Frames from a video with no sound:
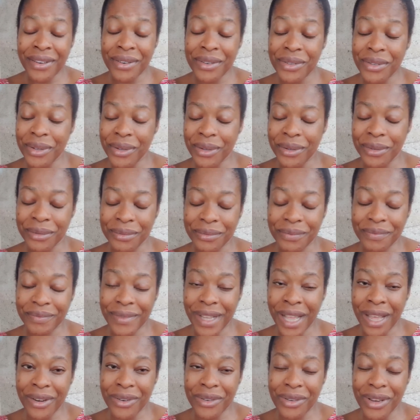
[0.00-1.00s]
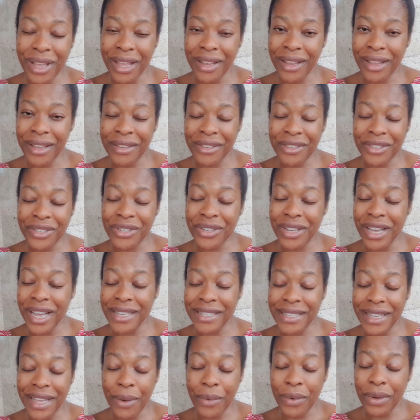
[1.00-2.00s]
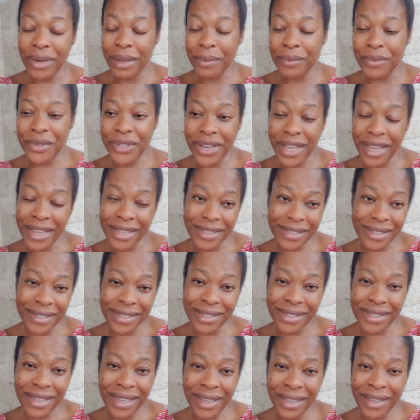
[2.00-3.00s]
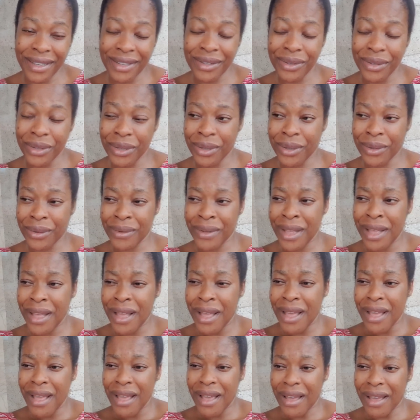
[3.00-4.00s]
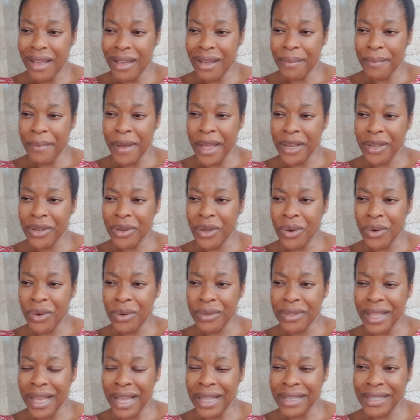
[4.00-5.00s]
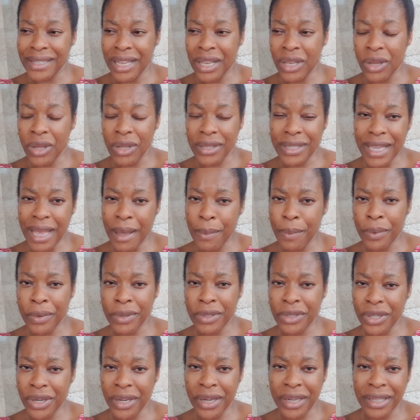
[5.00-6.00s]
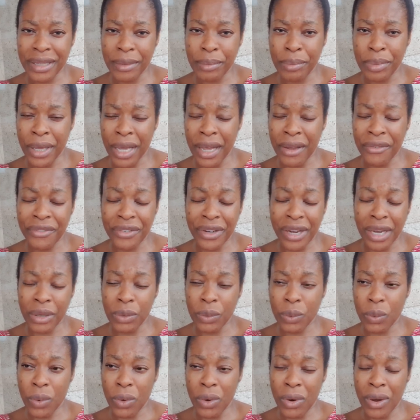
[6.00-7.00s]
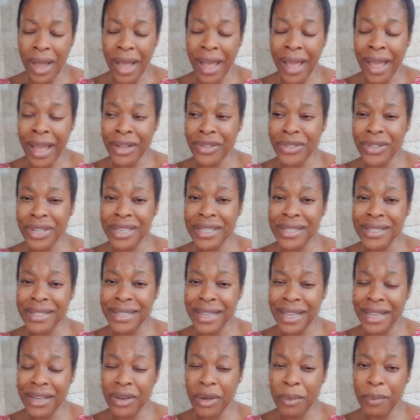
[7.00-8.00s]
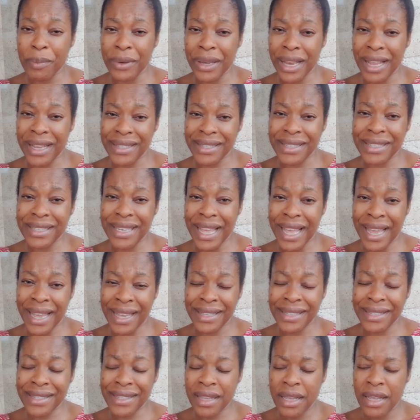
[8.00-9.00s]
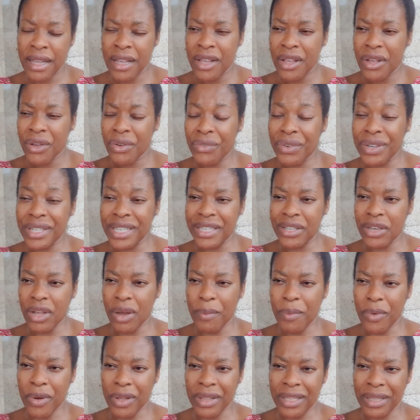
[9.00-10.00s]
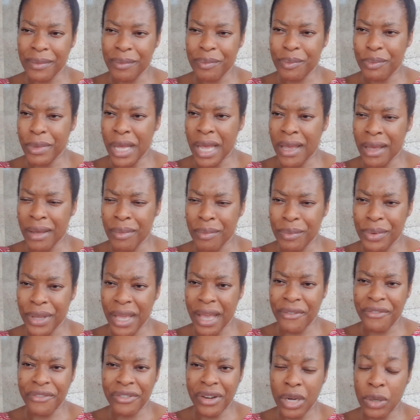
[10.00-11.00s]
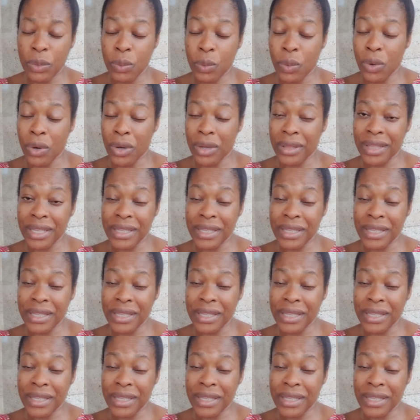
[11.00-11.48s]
I don't know. I don't know. Do you guys get what I'm trying to say? You know, um, I know that a lot happened during the Biafran War. I actually stayed up last night reading up on the um, Biafran War.